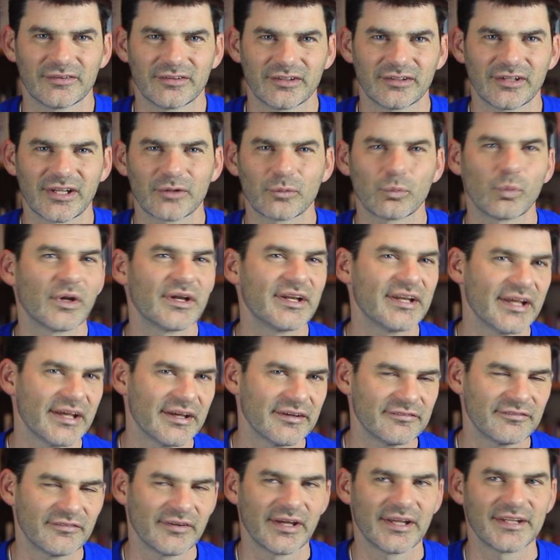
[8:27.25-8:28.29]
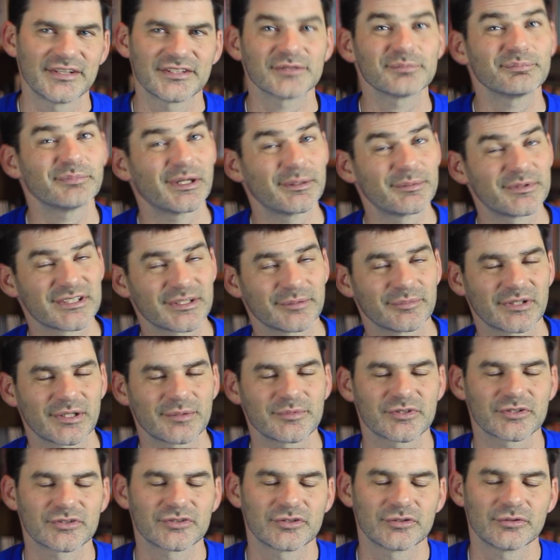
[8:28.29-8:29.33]
They're like 1-day events, maybe
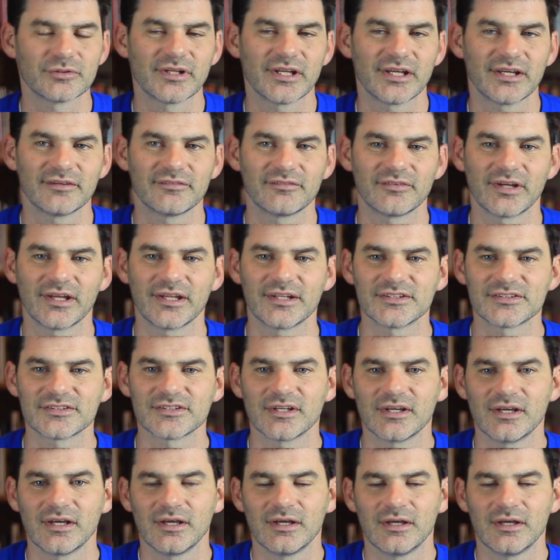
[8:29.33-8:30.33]
sometimes they're 2-day events.